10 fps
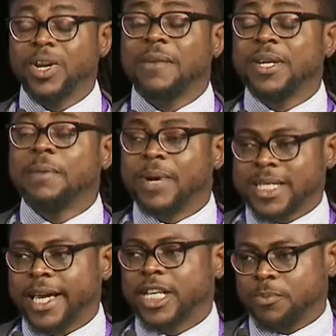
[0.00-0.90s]
have been a
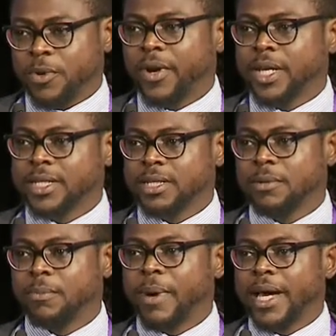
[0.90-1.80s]
better experience
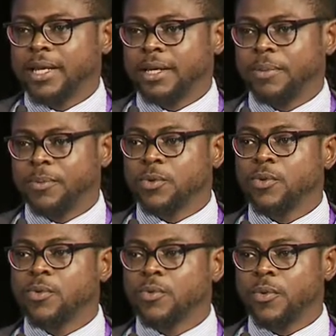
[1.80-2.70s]
by the people
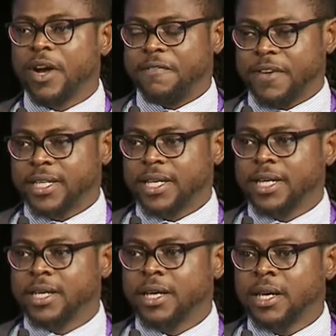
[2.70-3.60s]
who were
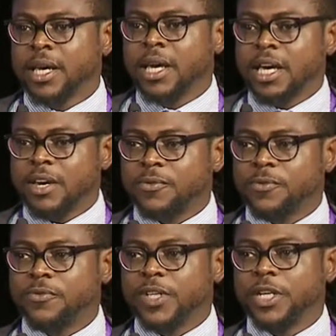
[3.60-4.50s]
affected
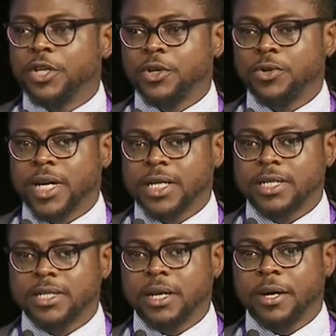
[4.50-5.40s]
if they knew
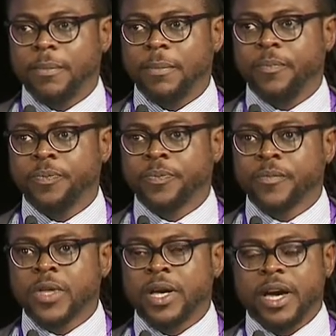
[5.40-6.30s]
that
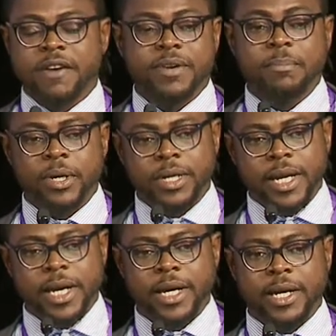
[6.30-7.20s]
every
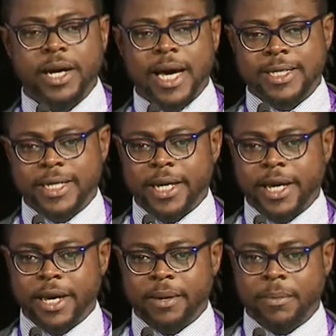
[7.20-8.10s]
Monday at 10
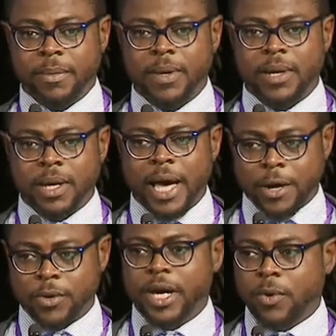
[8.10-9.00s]
a.m., I
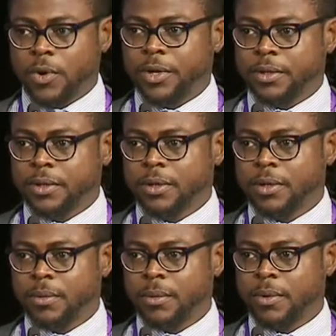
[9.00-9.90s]
could get water,
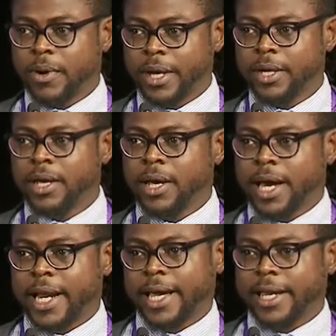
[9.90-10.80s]
right?
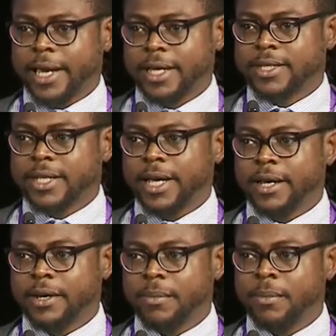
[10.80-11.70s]
And I can get
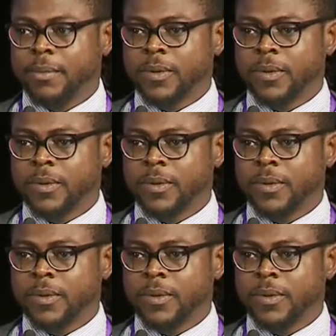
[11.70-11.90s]
like a